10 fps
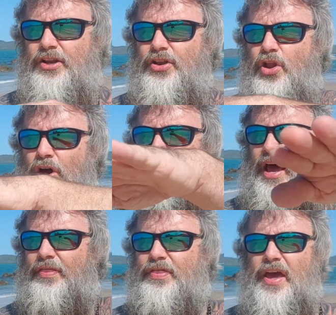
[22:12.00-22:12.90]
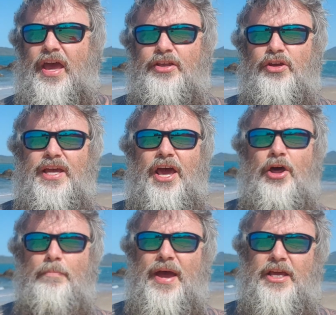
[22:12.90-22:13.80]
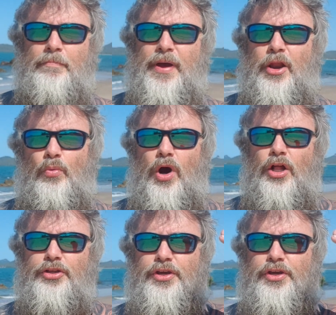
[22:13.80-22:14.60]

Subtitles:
not out there. You cannot make a better world.